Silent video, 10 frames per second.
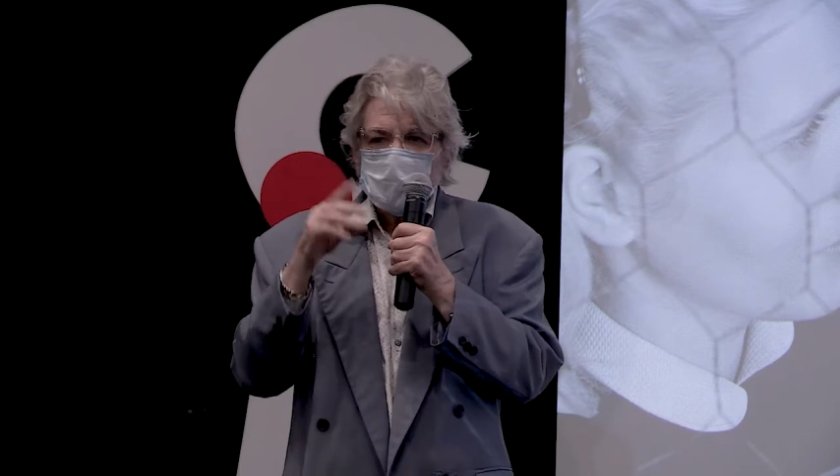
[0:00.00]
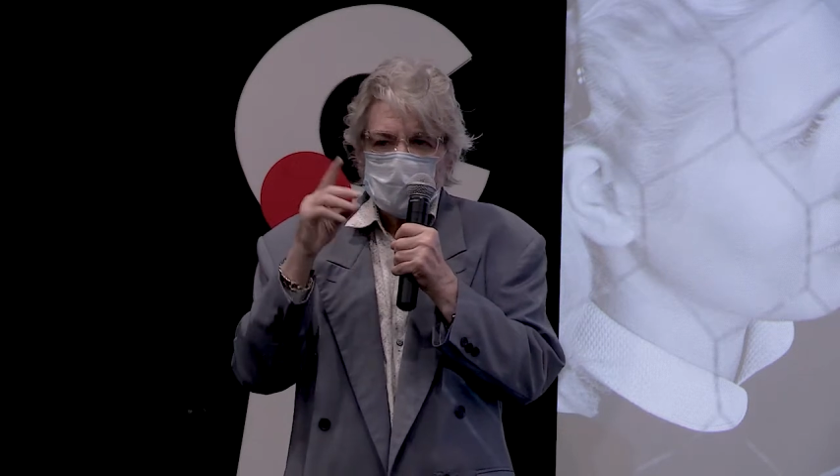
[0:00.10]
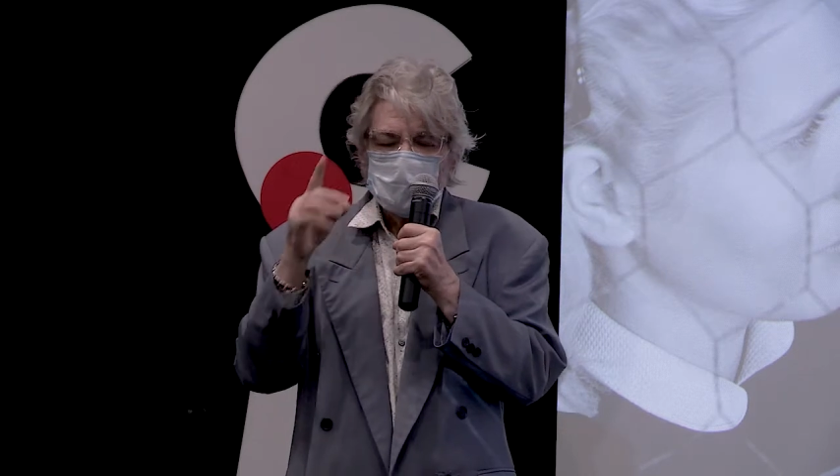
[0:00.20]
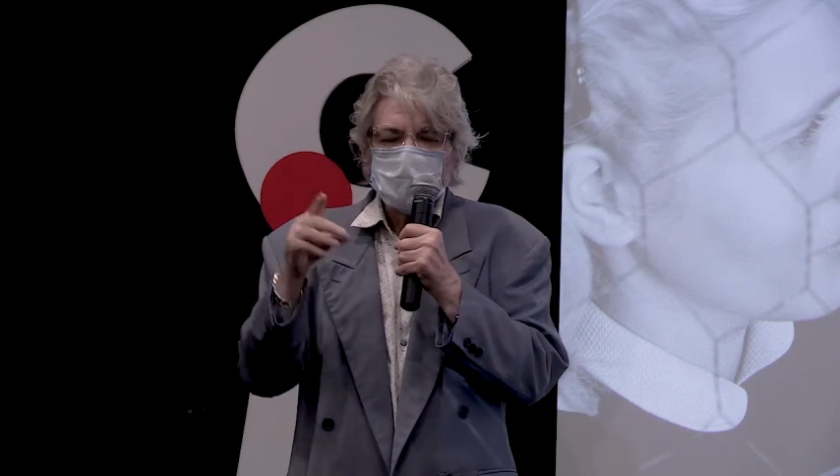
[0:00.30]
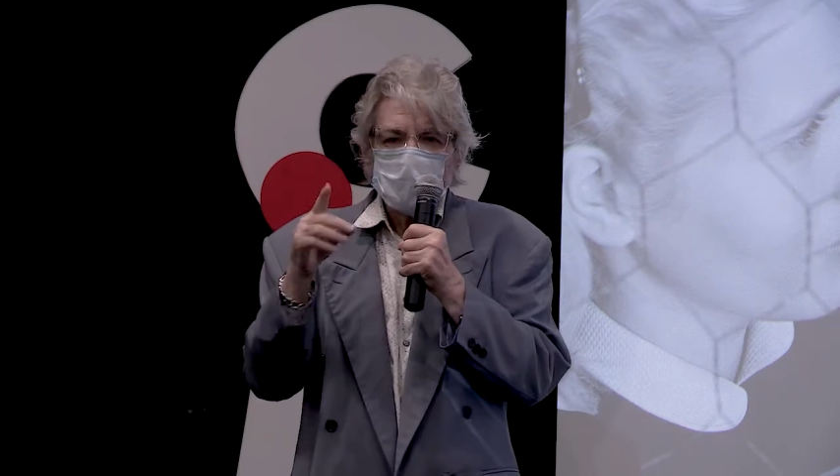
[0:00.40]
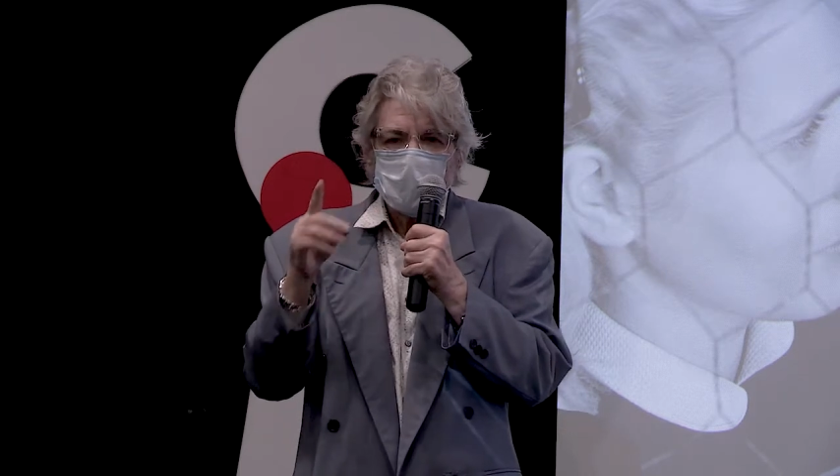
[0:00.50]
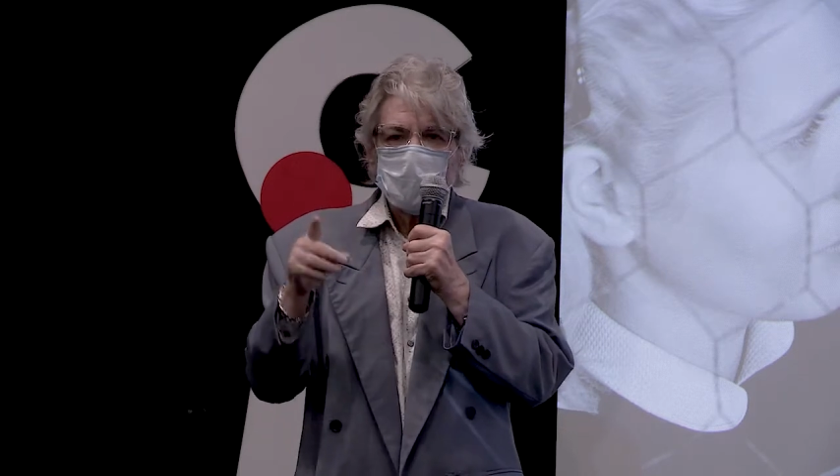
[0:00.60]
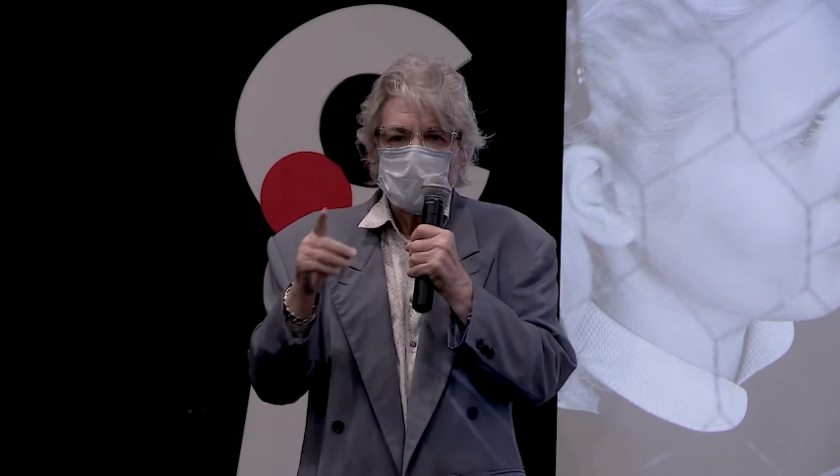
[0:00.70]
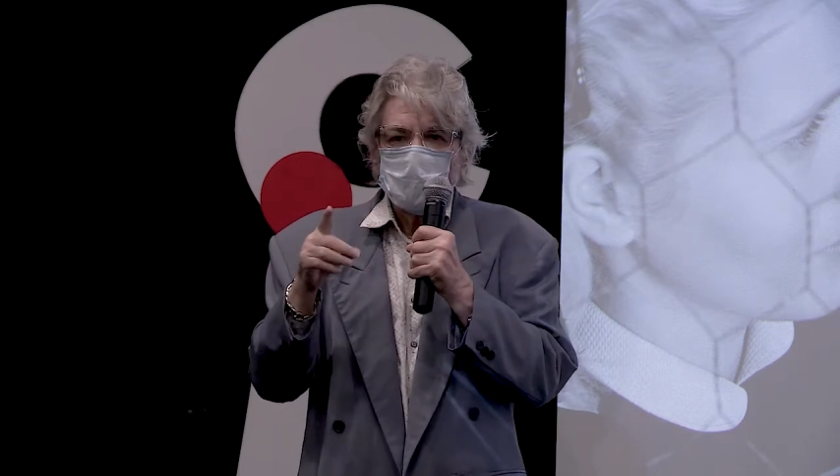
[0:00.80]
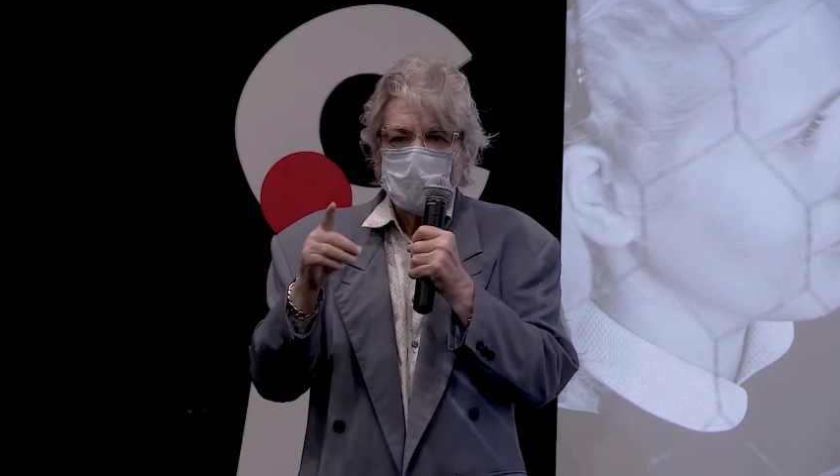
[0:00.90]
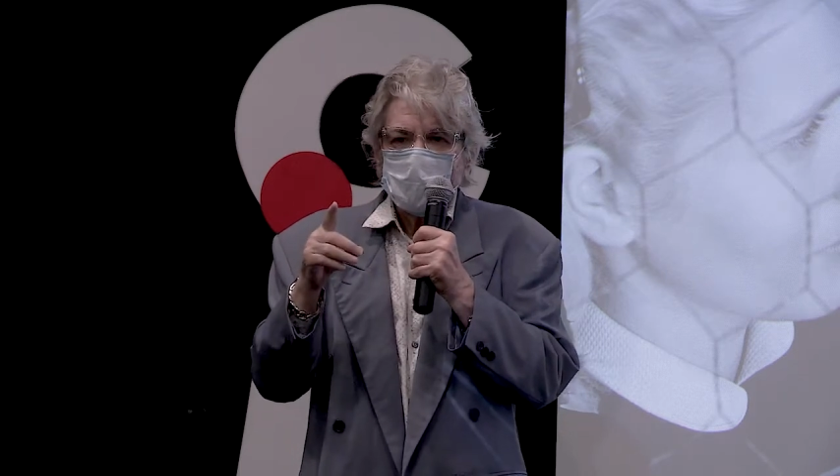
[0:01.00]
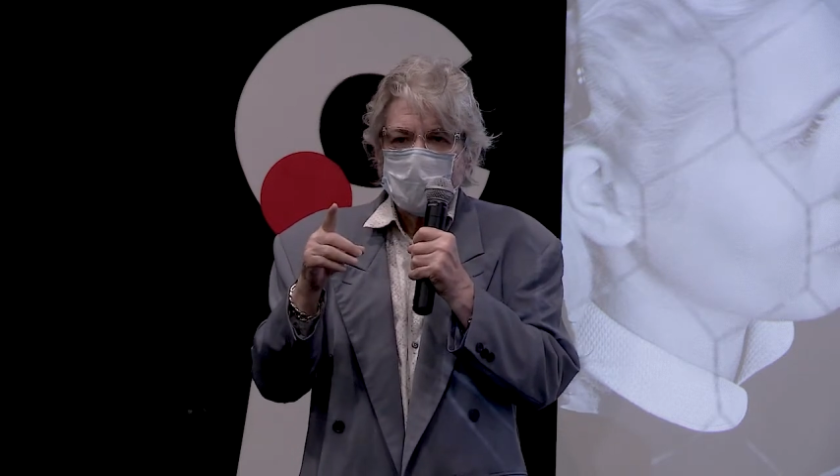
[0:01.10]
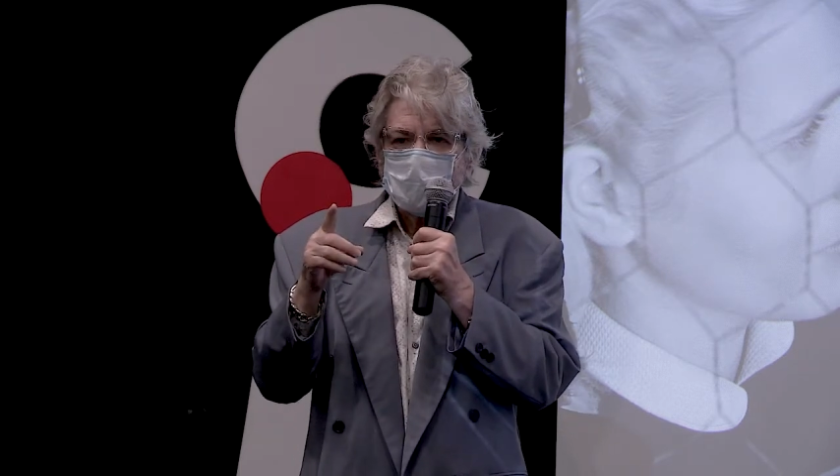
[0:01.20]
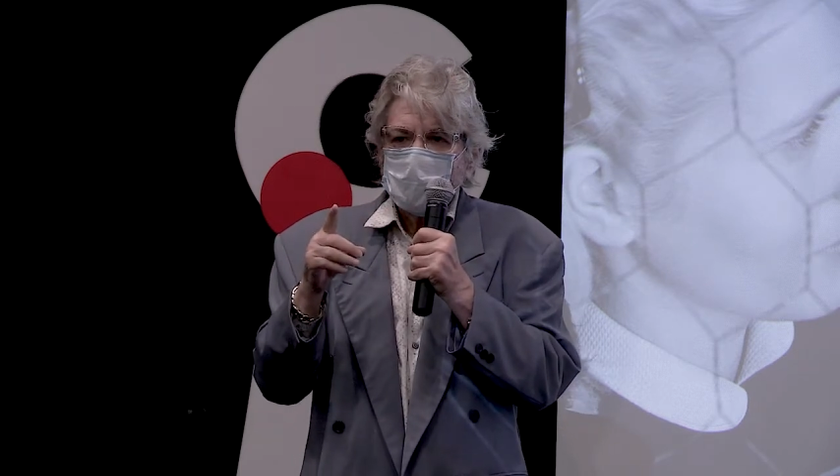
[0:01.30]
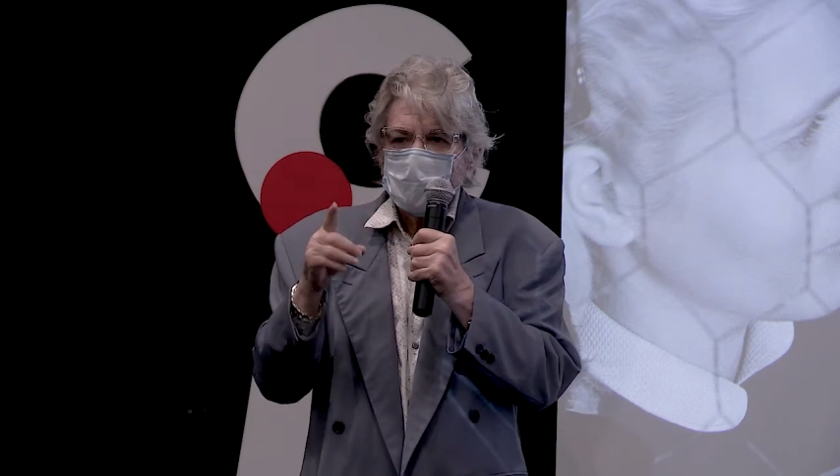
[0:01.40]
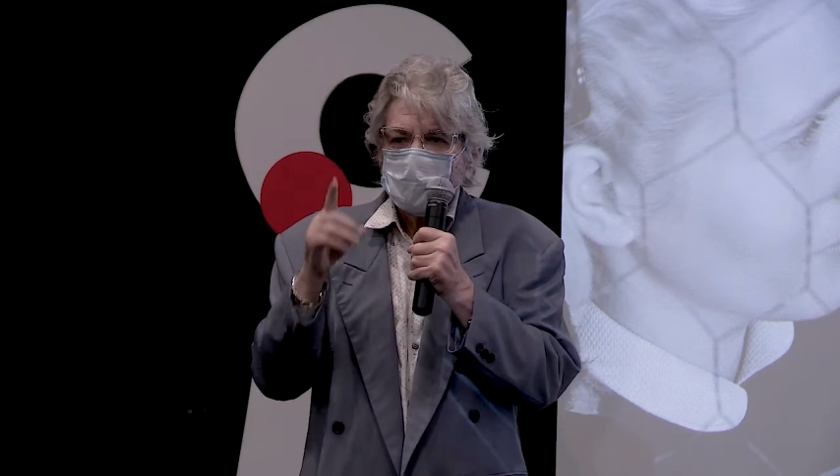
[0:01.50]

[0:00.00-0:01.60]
Don't forget what a